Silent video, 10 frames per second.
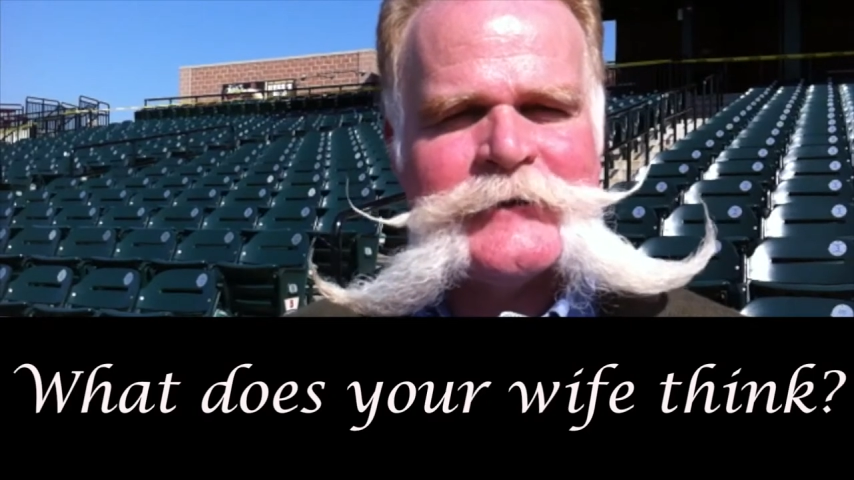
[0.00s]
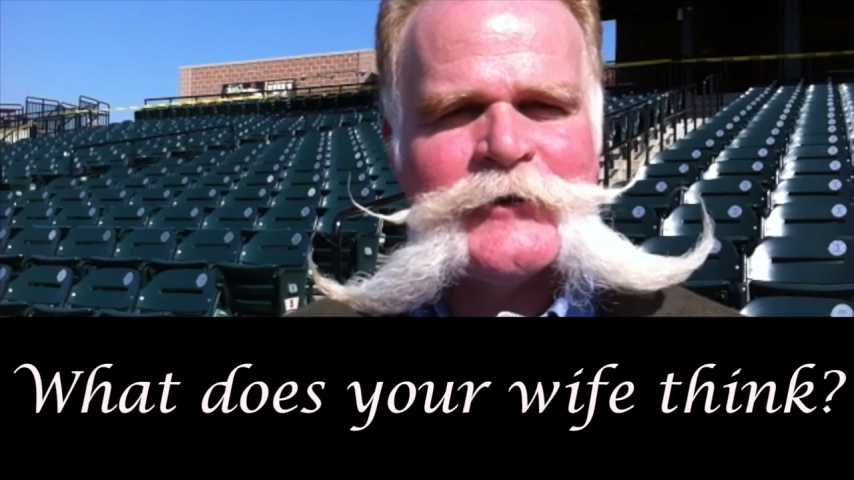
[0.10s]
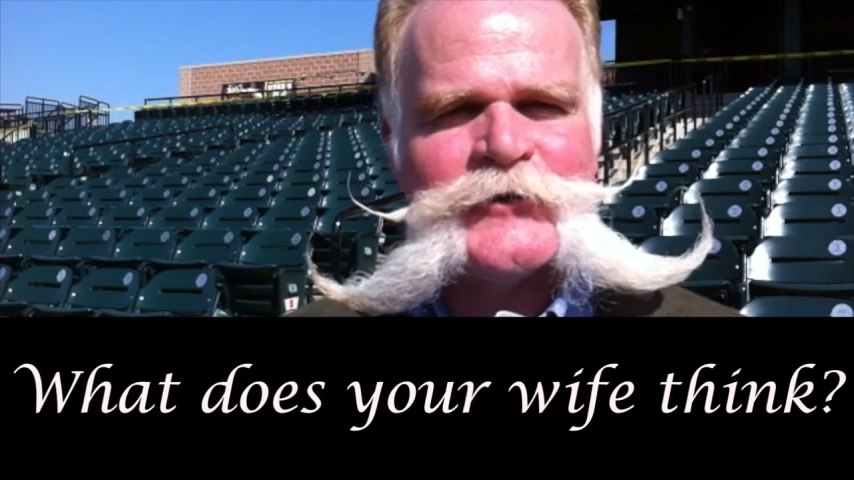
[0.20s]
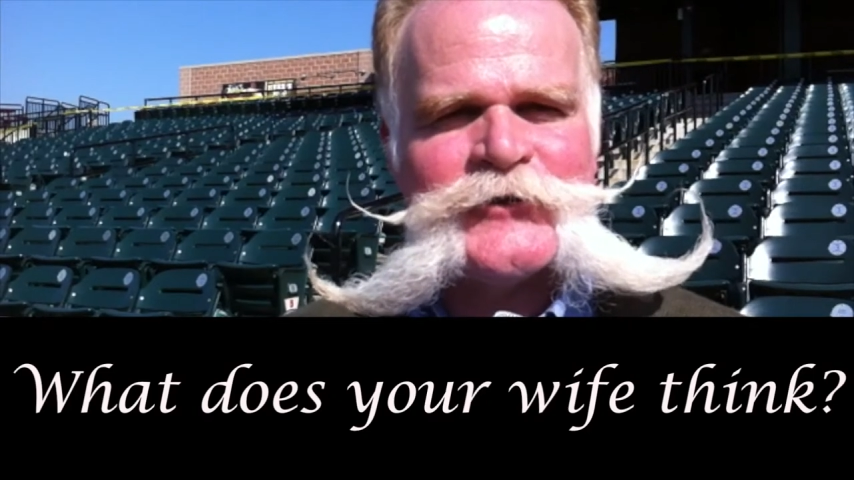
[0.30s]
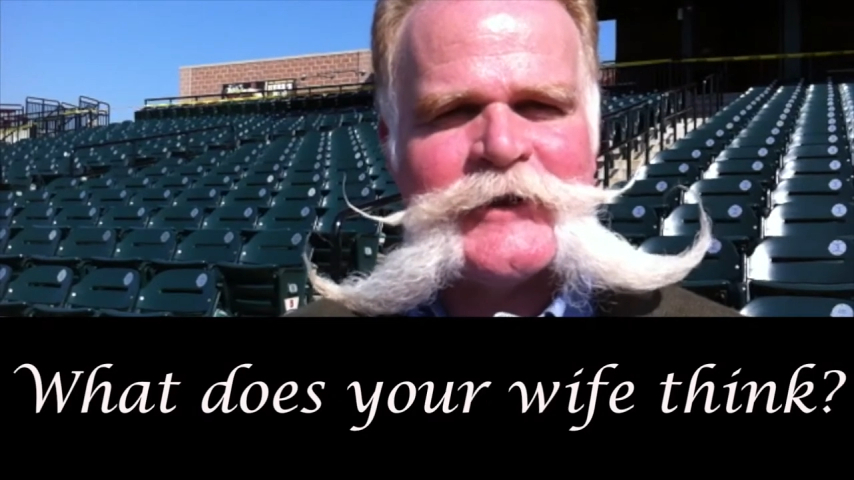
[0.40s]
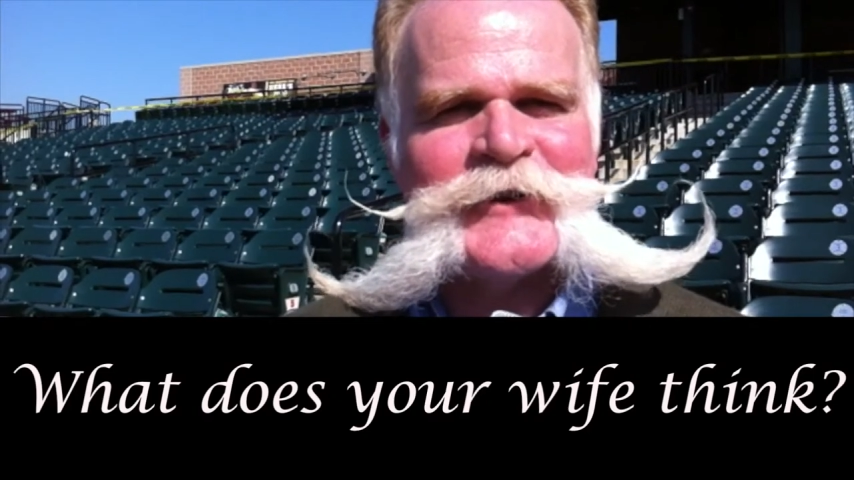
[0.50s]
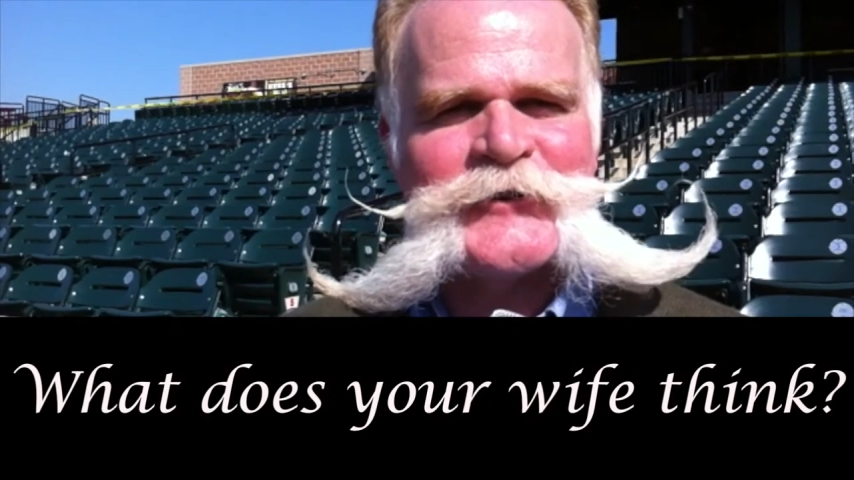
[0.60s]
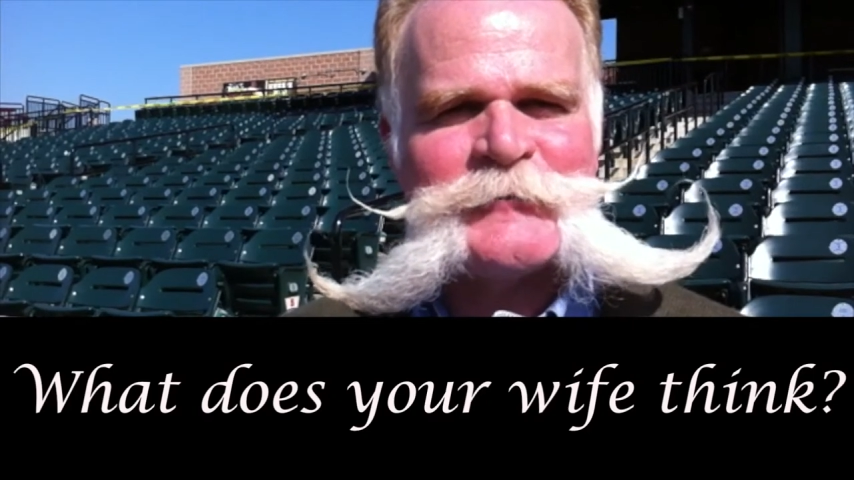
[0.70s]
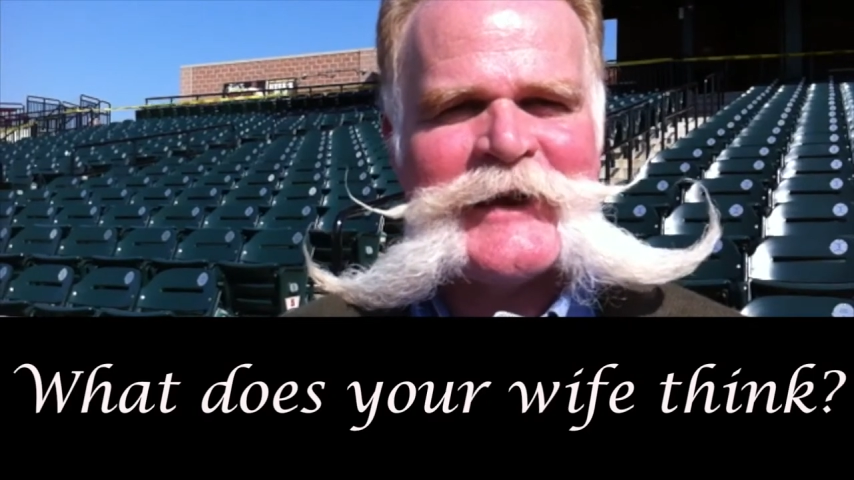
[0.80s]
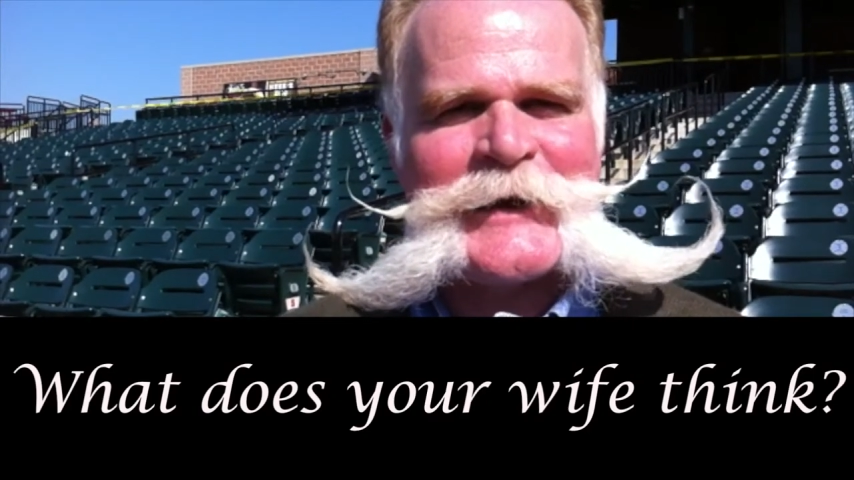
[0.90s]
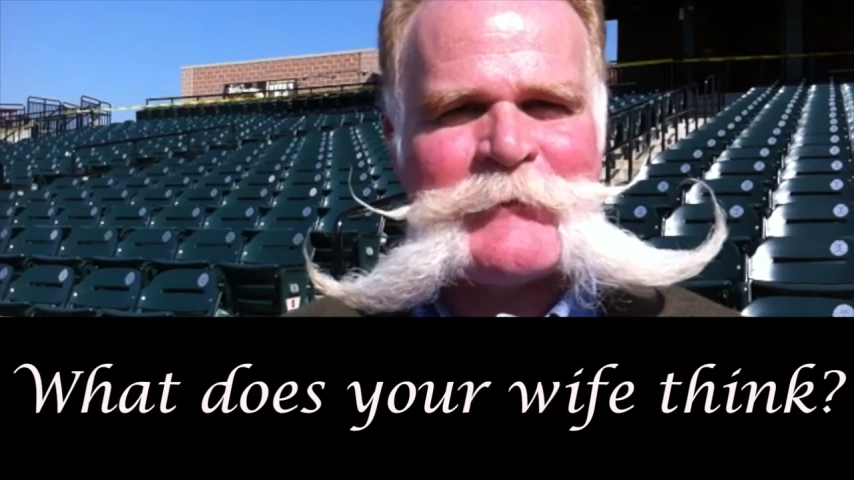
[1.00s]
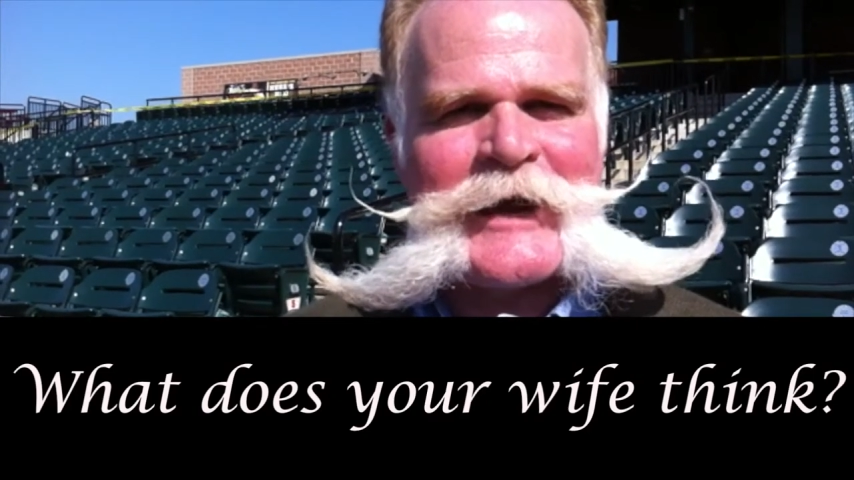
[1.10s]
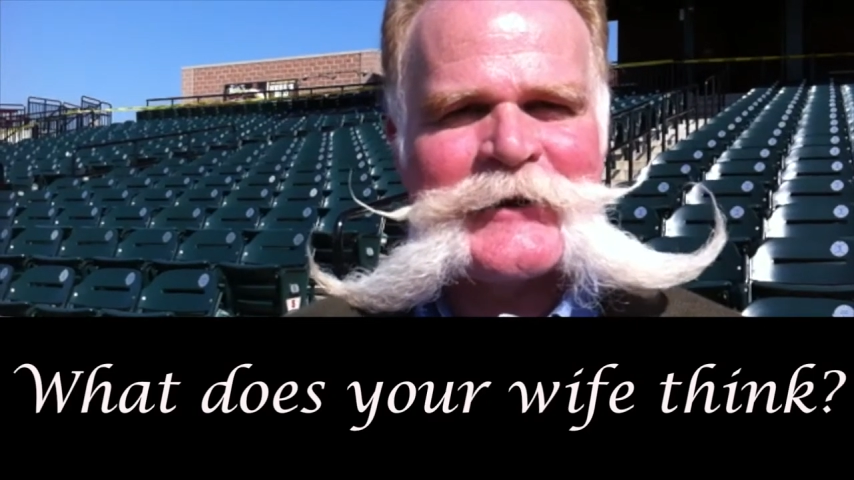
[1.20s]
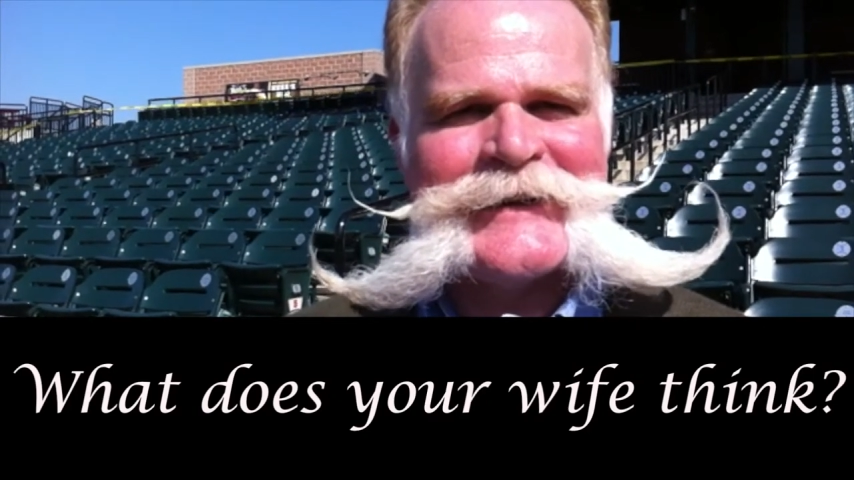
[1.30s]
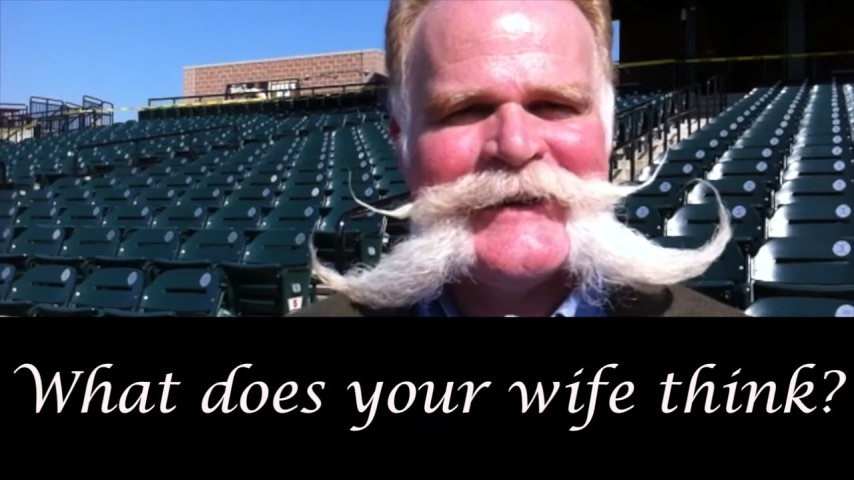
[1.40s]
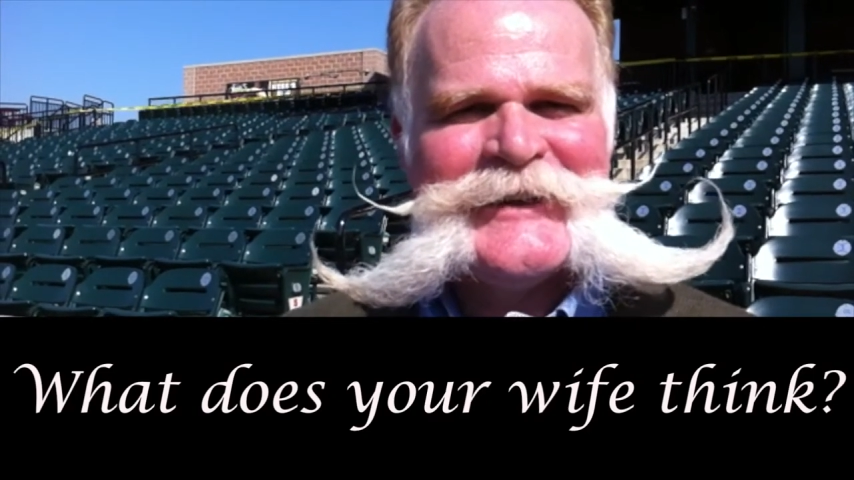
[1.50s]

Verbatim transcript: tears and said, there's the man I married.